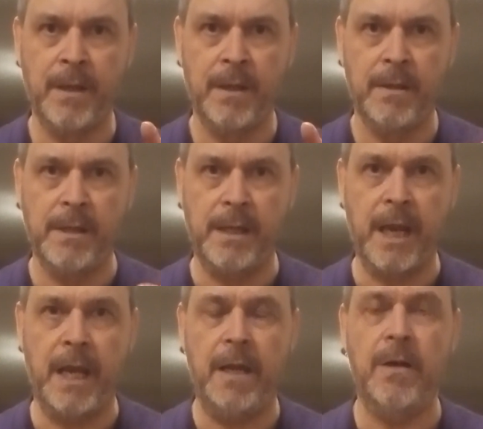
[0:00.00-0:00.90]

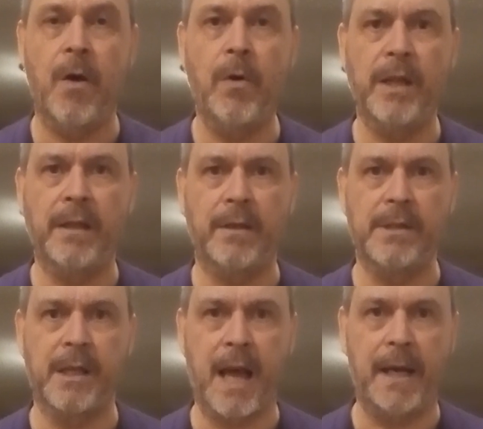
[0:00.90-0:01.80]
today know that
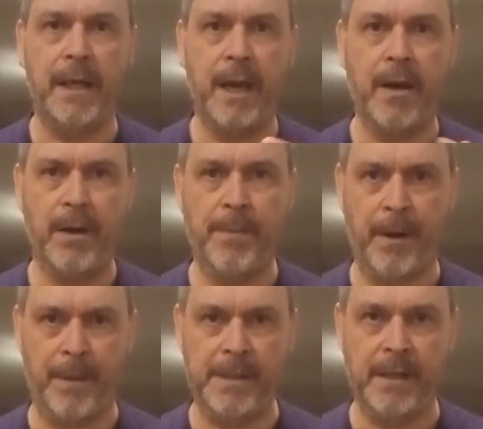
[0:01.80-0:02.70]
there's a lot of carry
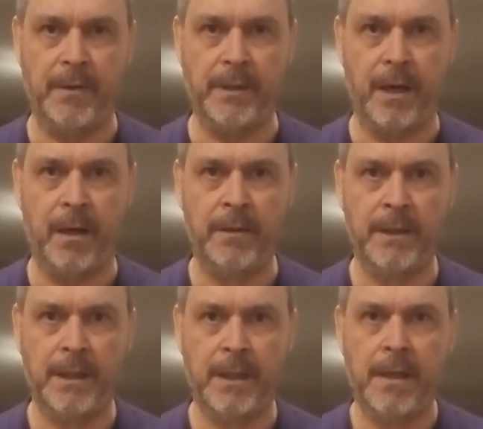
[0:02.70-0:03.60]
permits out there.
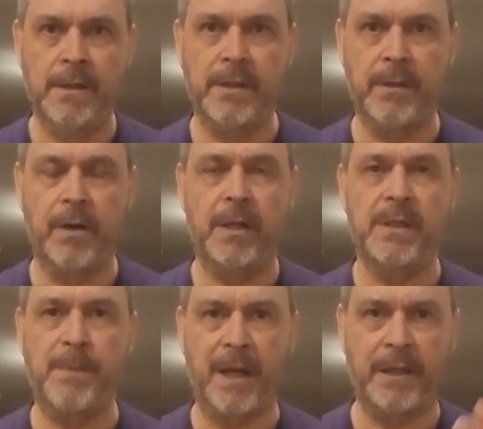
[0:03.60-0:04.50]
So they're
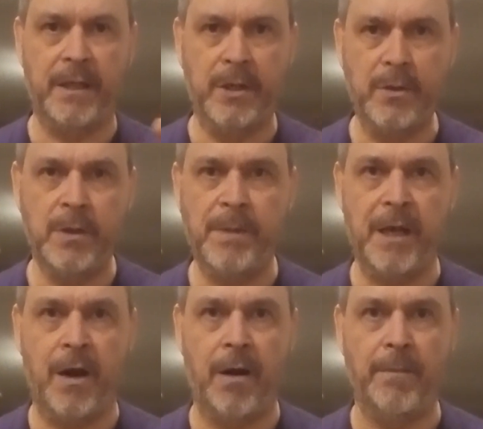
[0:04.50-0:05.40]
expecting you to be
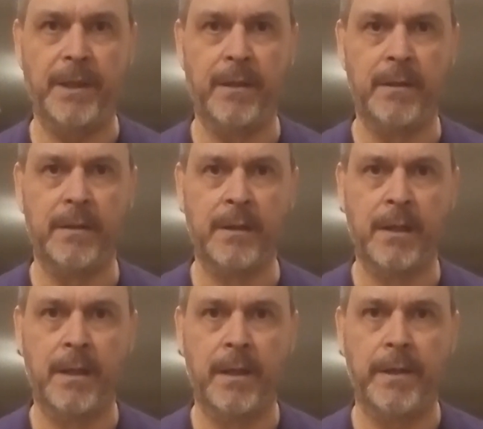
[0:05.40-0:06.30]
armed.
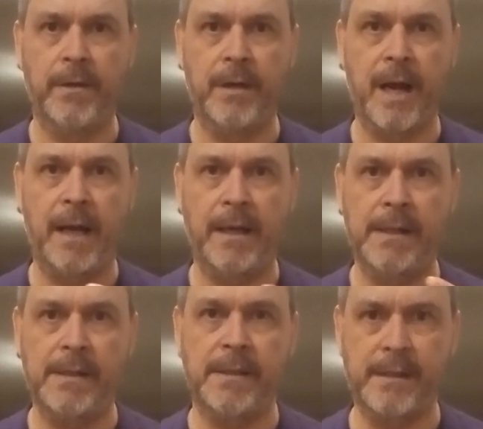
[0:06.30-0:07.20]
You're not
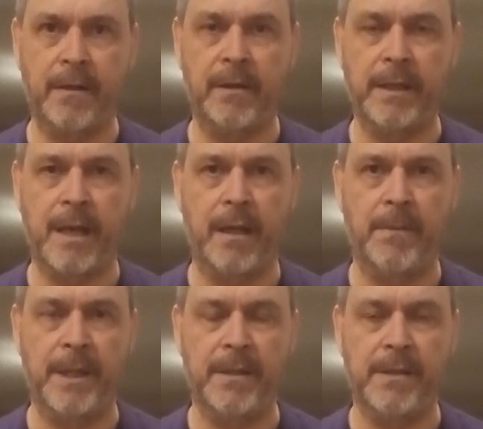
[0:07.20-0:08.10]
necessarily the
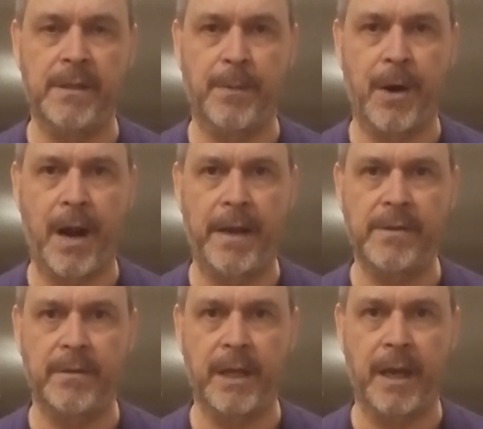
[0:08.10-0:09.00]
element of
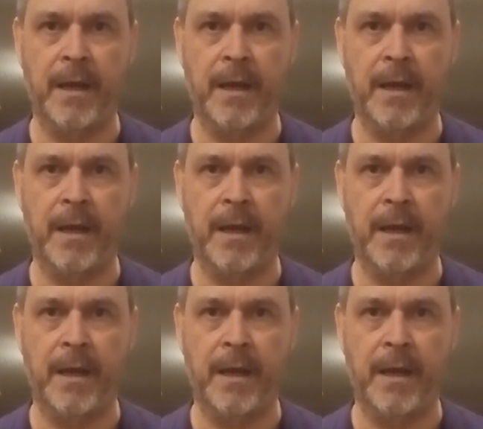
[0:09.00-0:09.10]
surprise, okay?